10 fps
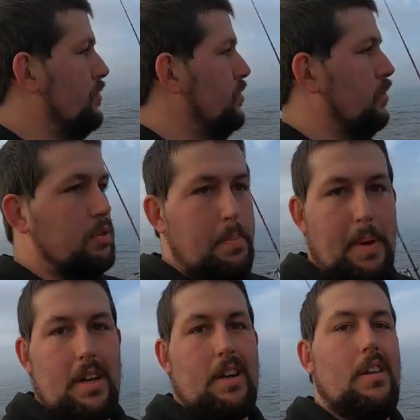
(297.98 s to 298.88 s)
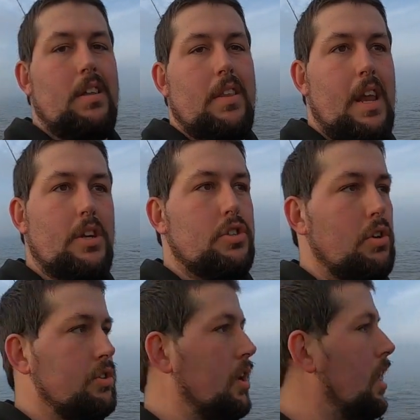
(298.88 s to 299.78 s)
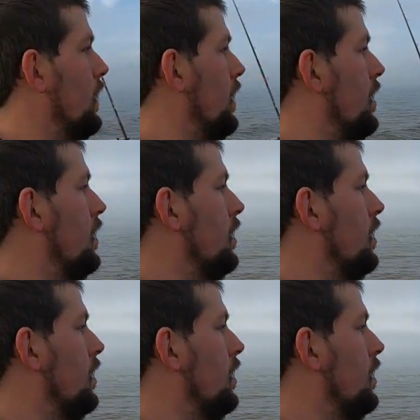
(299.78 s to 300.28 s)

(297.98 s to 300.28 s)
to the pinnacle that I showed you earlier,